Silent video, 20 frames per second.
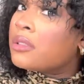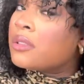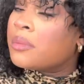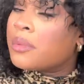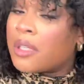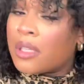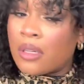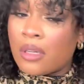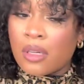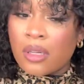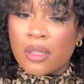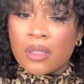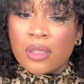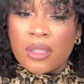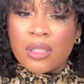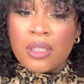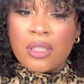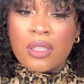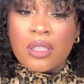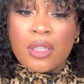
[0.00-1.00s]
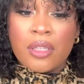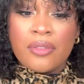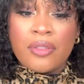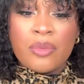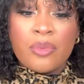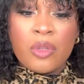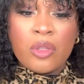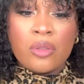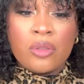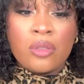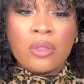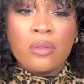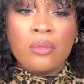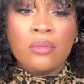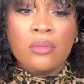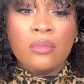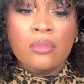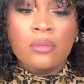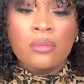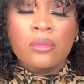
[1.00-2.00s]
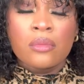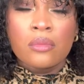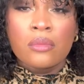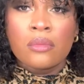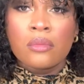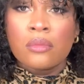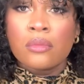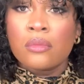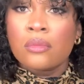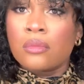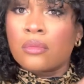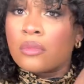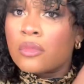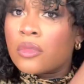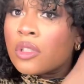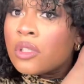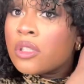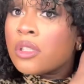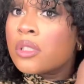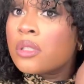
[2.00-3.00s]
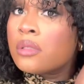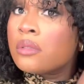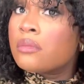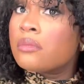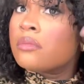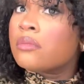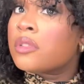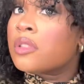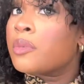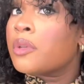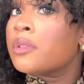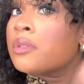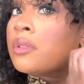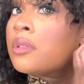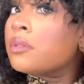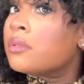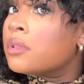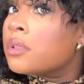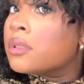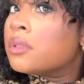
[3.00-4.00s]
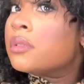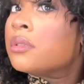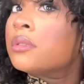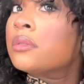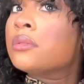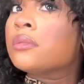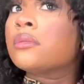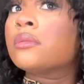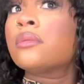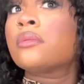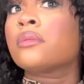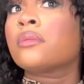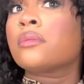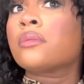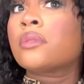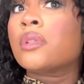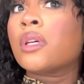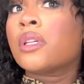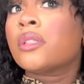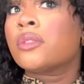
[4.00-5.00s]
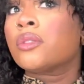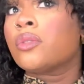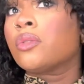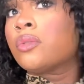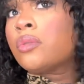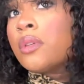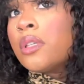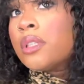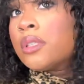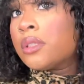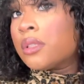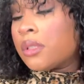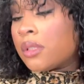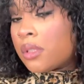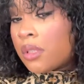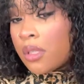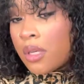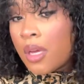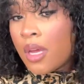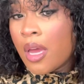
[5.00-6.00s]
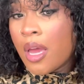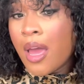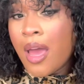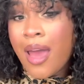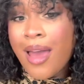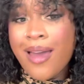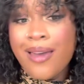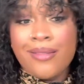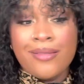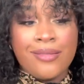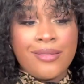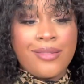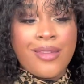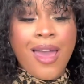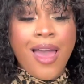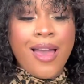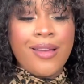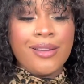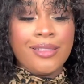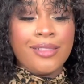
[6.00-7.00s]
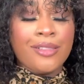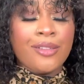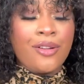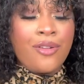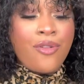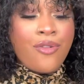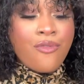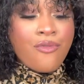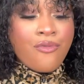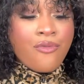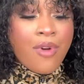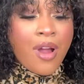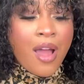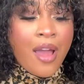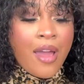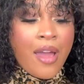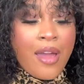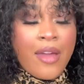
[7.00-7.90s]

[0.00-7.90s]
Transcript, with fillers: Oh my god, this stuff smells, this smells so good. That's crazy. That's crazy.